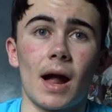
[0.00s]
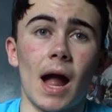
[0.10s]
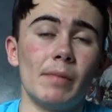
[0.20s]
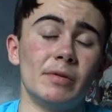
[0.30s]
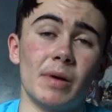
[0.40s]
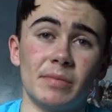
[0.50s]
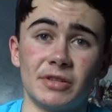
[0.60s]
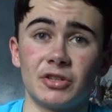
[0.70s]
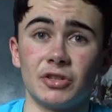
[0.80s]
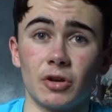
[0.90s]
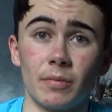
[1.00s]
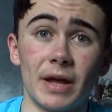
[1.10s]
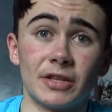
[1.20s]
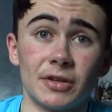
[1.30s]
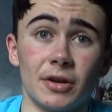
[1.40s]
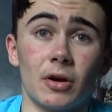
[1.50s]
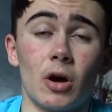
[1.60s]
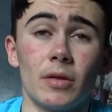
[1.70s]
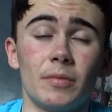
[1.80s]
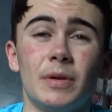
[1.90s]
I'm in a better position compared to
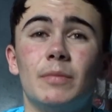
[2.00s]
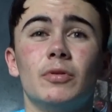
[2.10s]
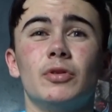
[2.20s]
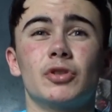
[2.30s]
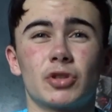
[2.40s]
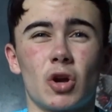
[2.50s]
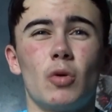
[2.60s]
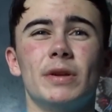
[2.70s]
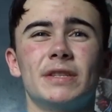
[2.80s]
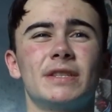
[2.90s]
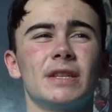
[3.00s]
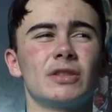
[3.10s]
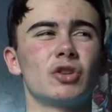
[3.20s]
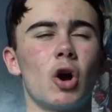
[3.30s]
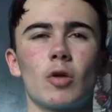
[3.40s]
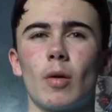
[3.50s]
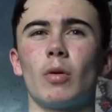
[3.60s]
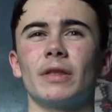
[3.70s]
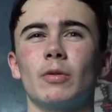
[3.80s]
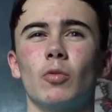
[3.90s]
the people who just always talk about
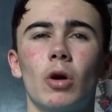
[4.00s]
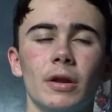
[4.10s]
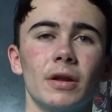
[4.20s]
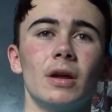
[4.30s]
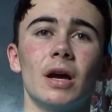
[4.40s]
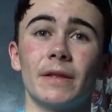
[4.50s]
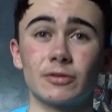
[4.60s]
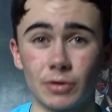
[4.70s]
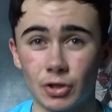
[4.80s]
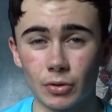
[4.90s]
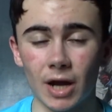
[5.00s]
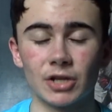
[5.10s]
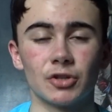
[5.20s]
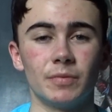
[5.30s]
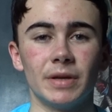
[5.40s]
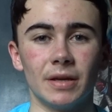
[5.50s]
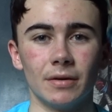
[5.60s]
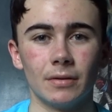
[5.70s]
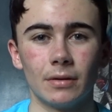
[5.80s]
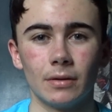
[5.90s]
what they want, and that's where you guys should be.
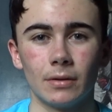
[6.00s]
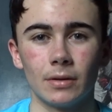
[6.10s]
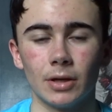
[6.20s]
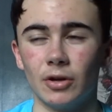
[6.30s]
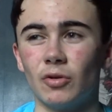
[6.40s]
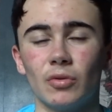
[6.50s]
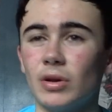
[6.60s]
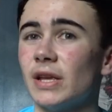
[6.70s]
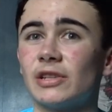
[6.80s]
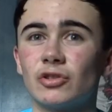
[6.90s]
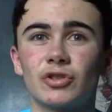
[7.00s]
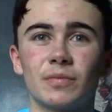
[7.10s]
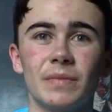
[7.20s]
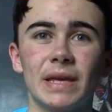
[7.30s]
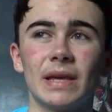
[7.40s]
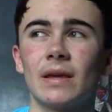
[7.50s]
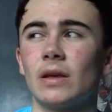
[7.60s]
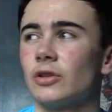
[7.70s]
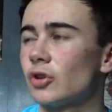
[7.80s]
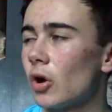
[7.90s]
You know, it's not just me
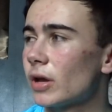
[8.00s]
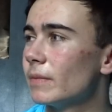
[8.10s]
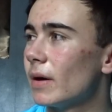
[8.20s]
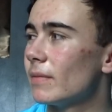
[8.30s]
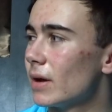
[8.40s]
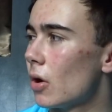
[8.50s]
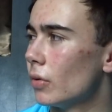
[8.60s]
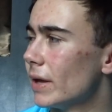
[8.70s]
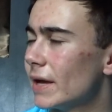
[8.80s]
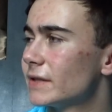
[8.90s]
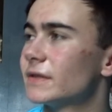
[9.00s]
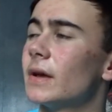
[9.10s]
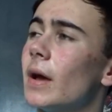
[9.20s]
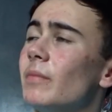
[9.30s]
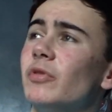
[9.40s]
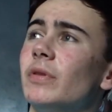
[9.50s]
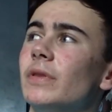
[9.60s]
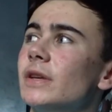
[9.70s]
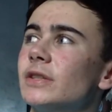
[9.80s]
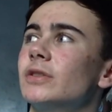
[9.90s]
talking about, oh yes, I'm
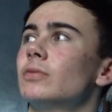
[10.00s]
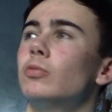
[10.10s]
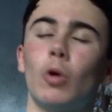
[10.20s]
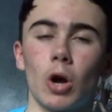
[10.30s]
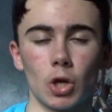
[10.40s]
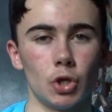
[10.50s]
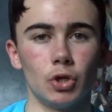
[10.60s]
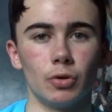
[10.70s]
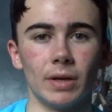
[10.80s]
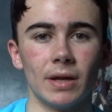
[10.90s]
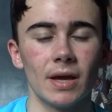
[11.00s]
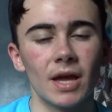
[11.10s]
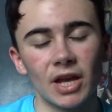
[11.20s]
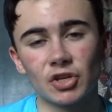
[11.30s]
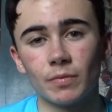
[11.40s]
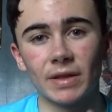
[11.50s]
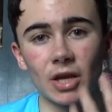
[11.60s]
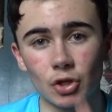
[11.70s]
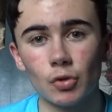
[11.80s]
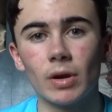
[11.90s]
doing this, what aren't you doing? It should be
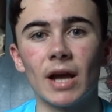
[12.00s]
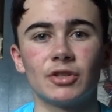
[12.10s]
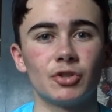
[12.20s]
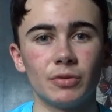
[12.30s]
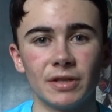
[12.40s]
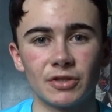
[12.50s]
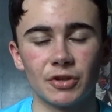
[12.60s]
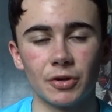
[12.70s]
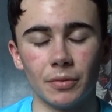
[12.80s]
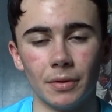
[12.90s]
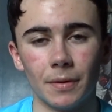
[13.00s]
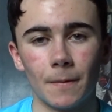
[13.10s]
that you guys are doing this too.